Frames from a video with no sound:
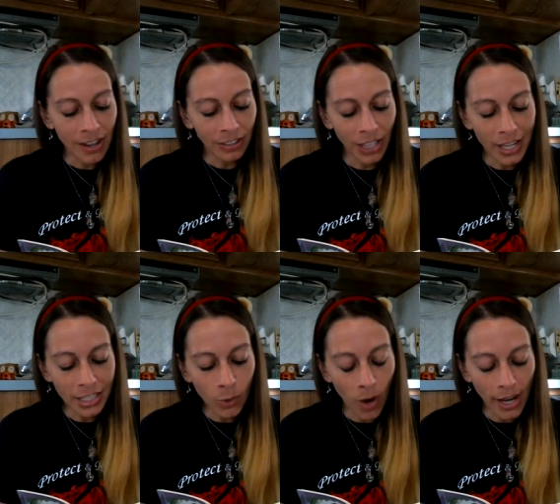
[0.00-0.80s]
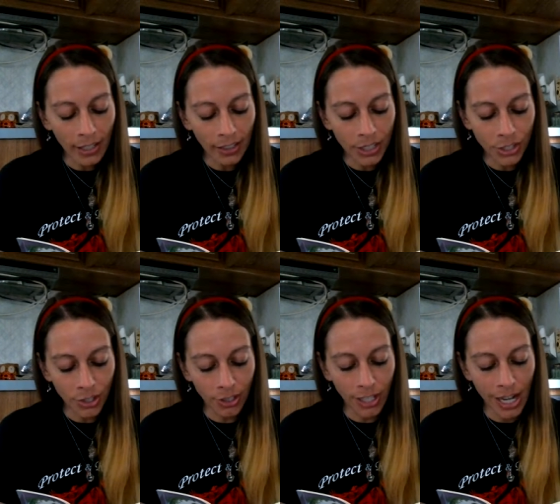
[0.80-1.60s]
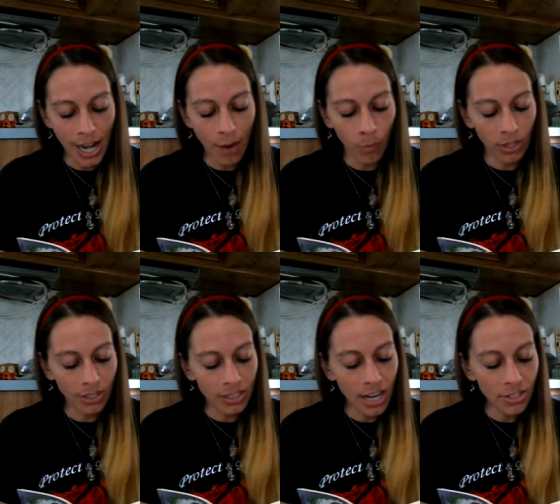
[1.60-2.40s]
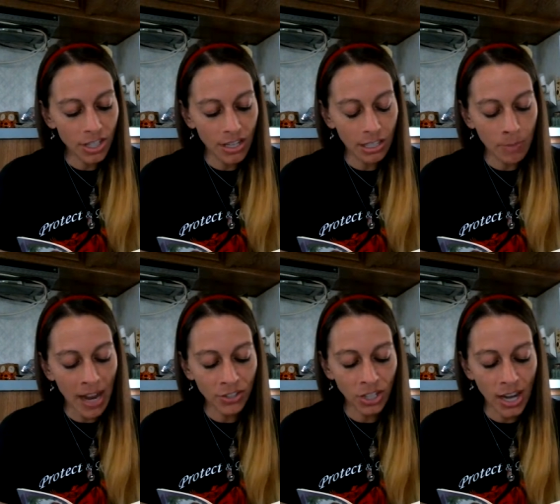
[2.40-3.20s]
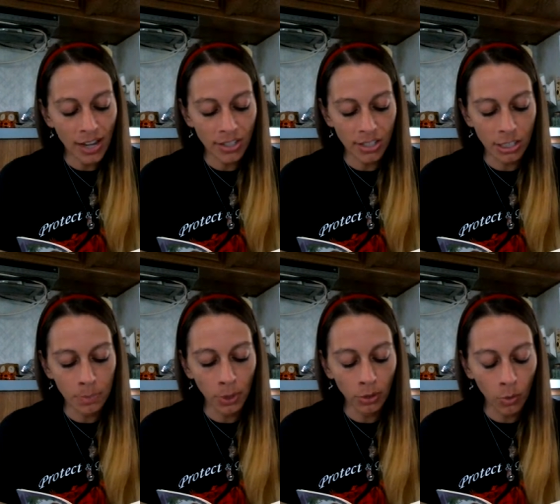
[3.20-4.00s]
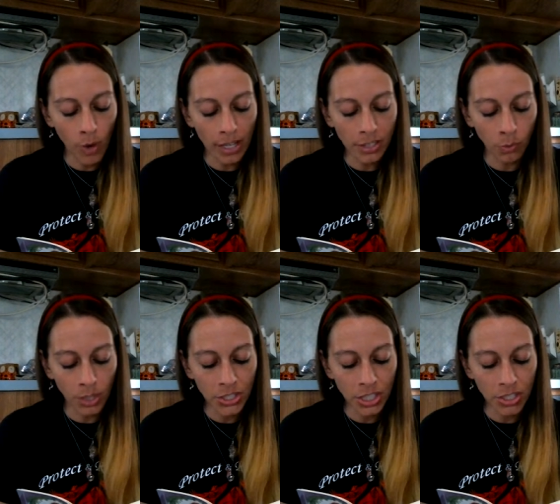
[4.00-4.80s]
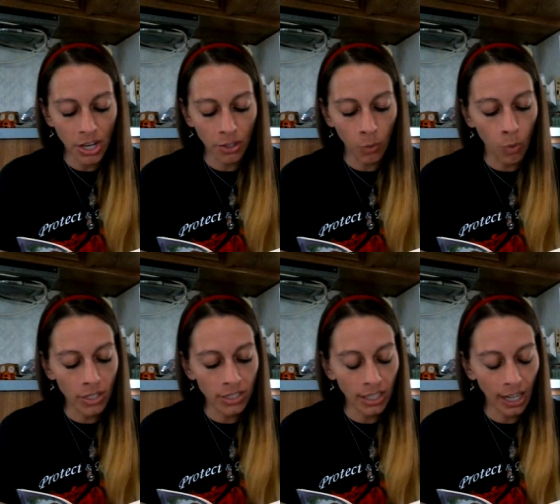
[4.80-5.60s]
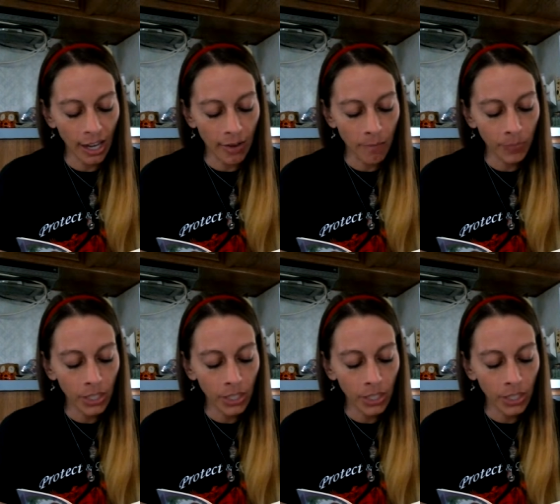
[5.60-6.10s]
let us quietly, surely, and with intentions matching actions build the way to reach each other once again.